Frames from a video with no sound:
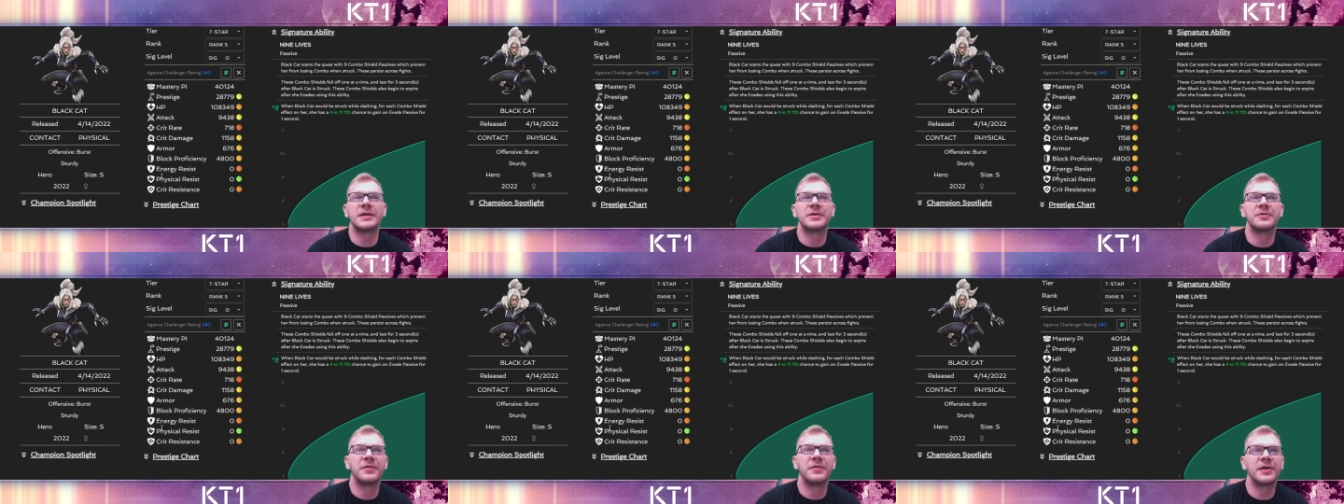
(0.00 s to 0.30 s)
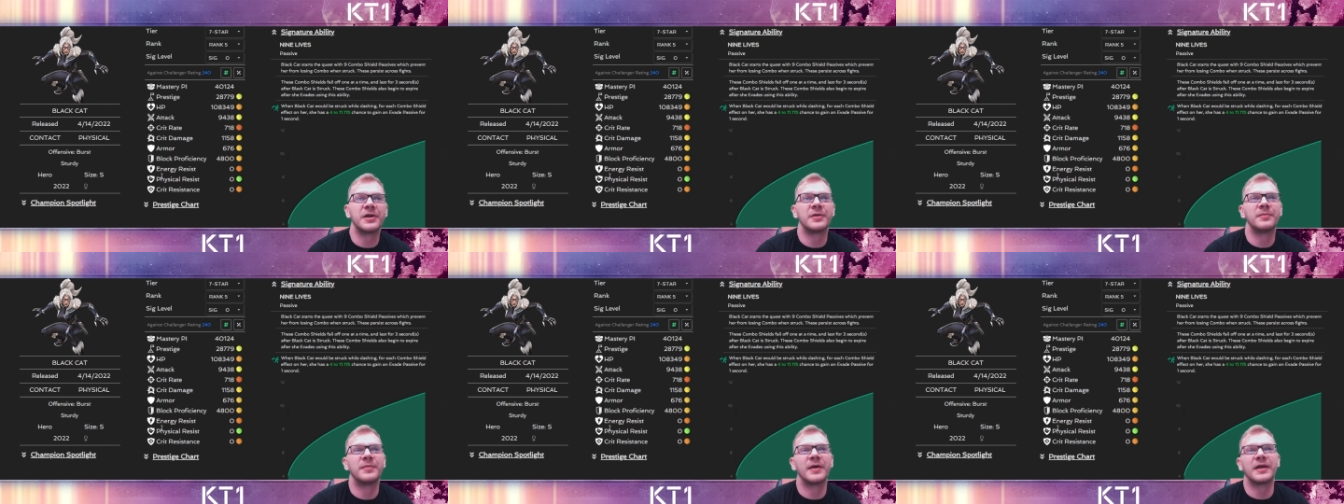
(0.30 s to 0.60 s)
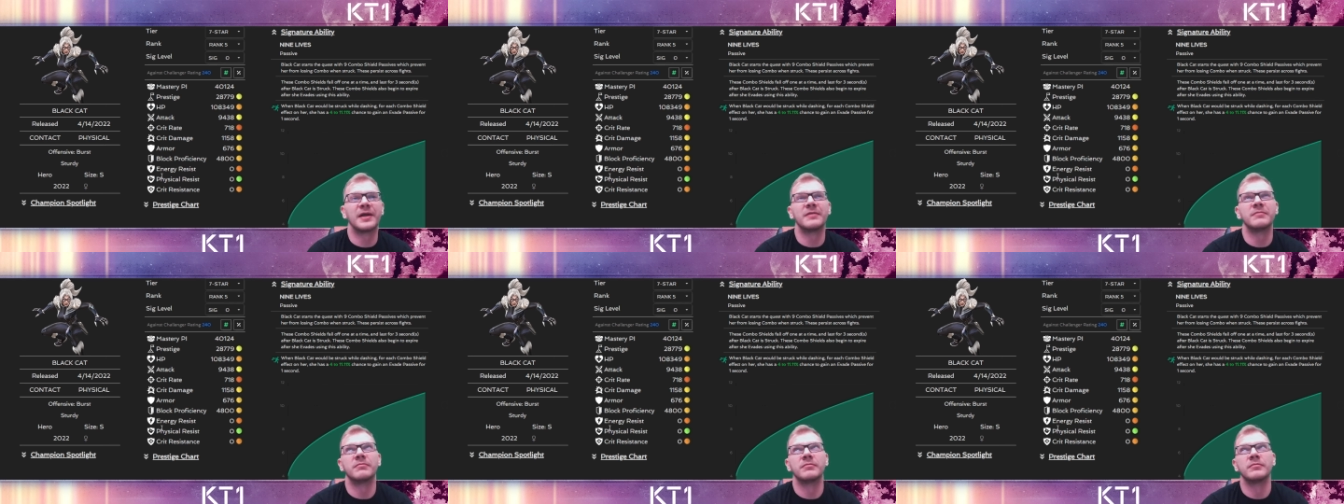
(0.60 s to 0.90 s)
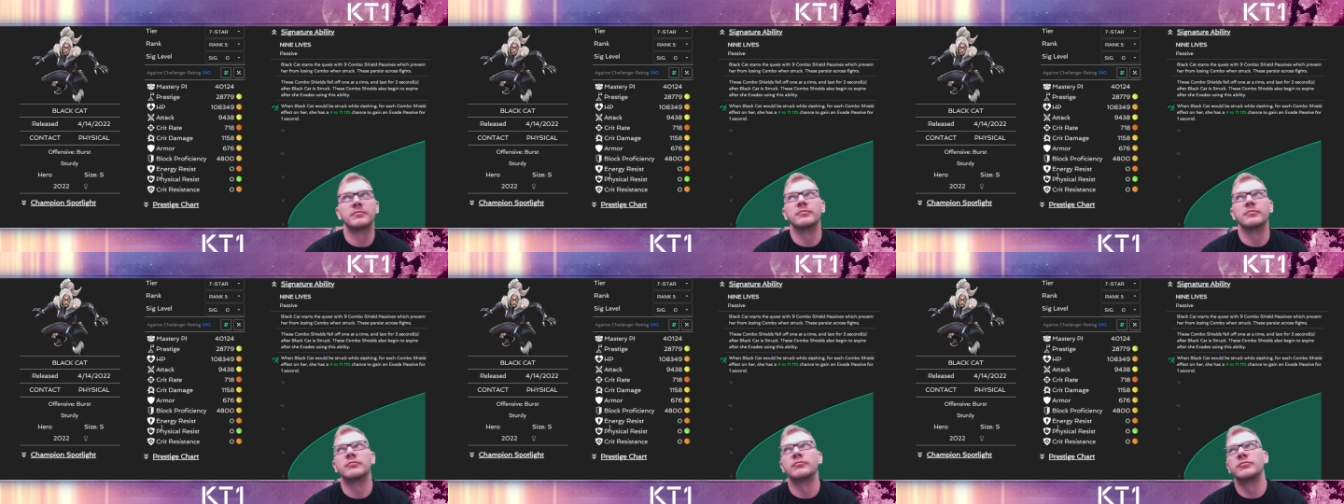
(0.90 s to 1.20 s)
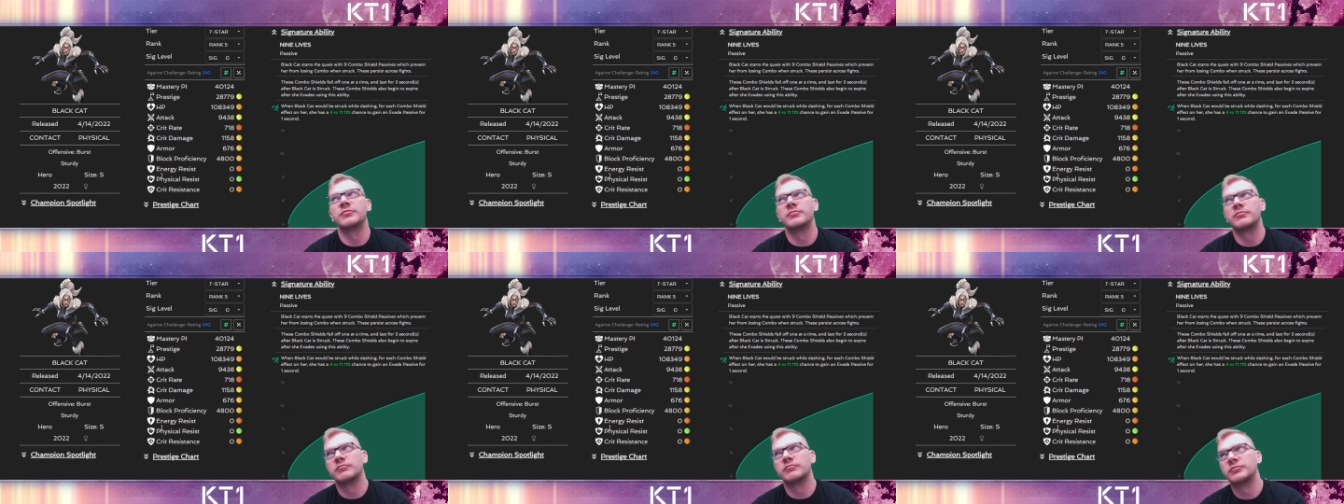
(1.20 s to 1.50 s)
triggered by
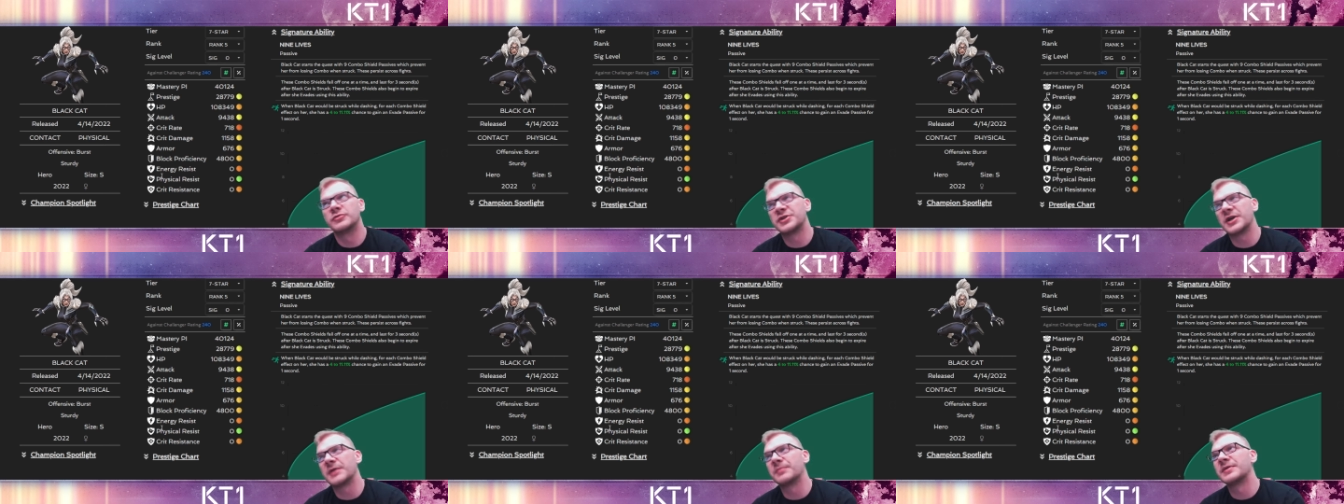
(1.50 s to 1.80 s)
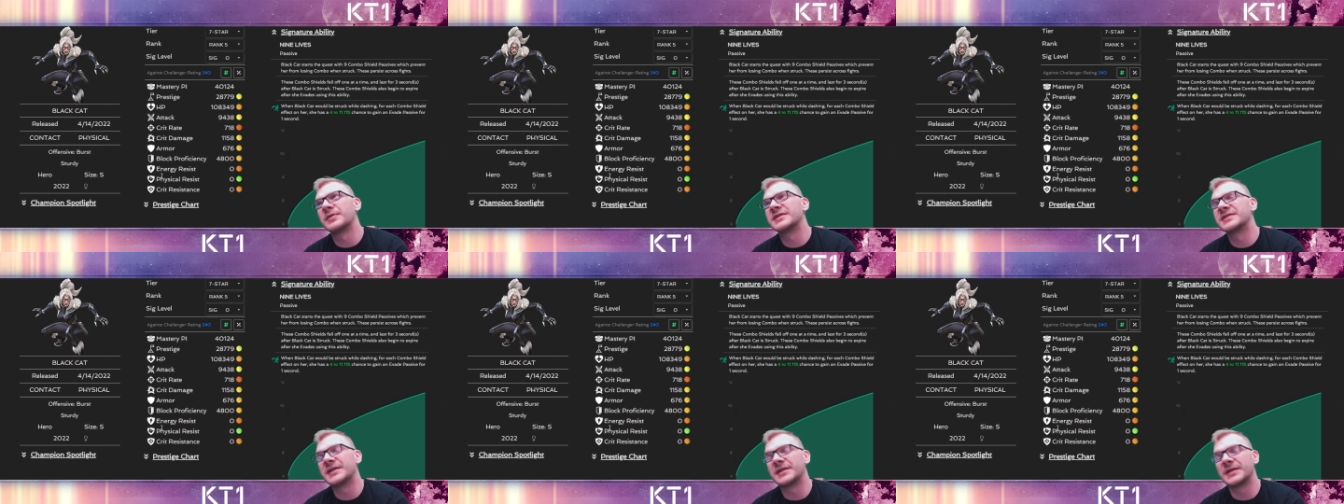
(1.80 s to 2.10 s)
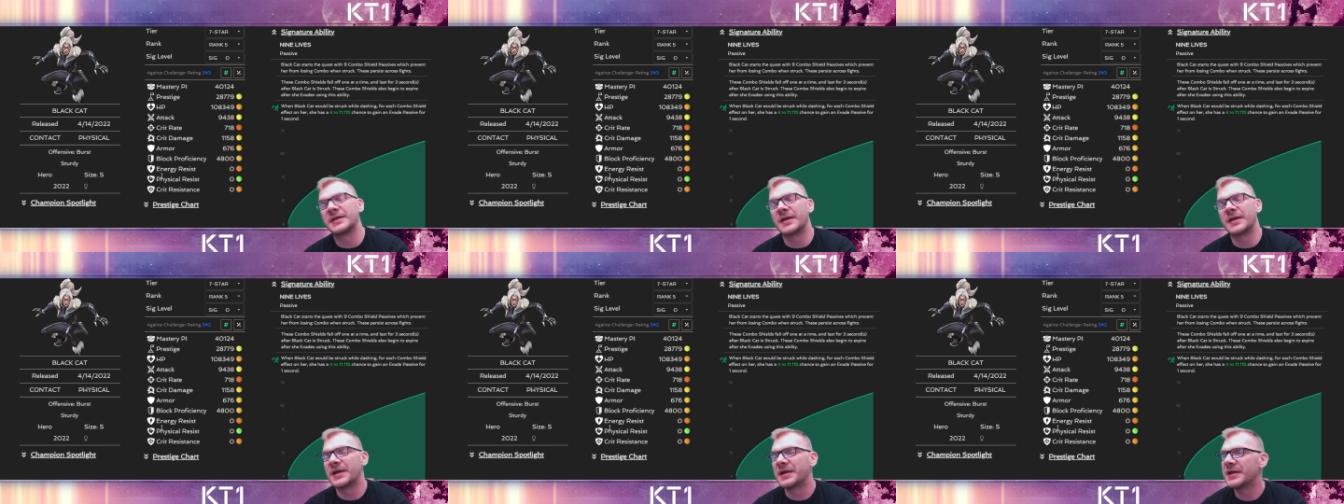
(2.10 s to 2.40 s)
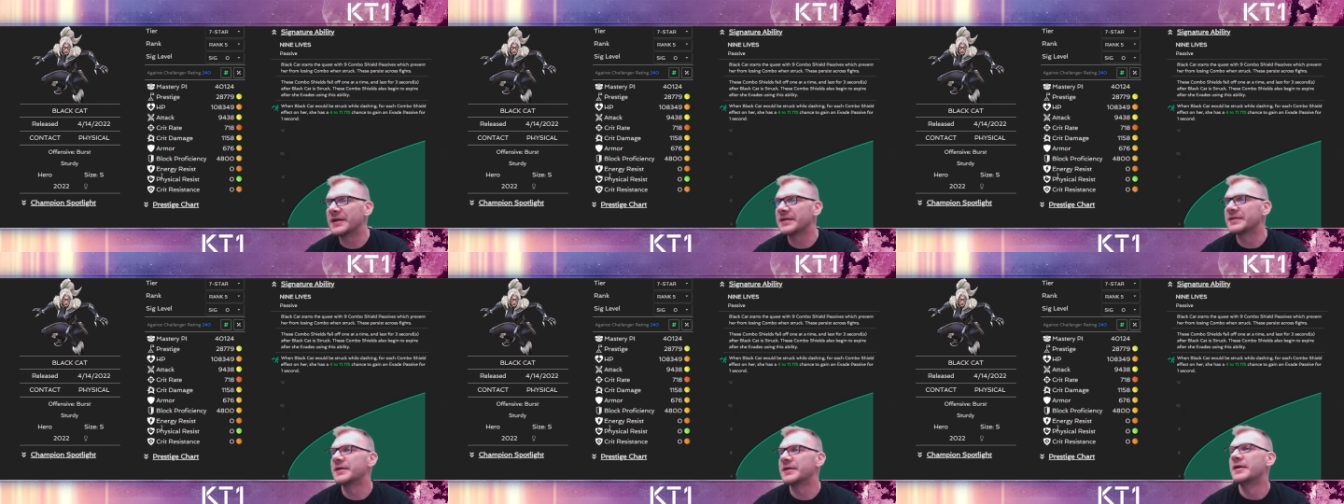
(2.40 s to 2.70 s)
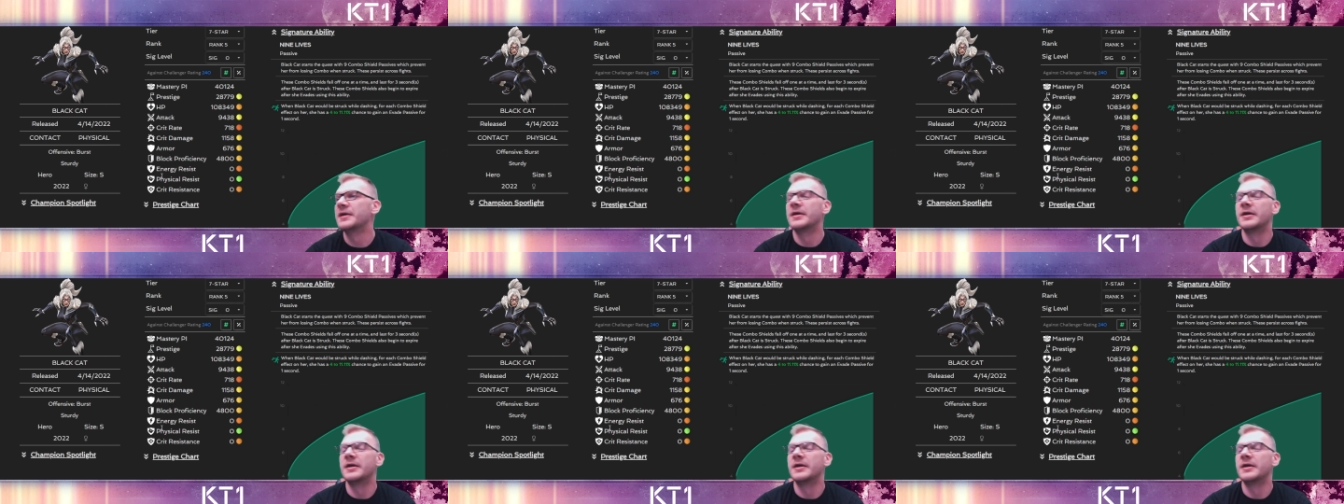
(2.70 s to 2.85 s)
champions getting hit.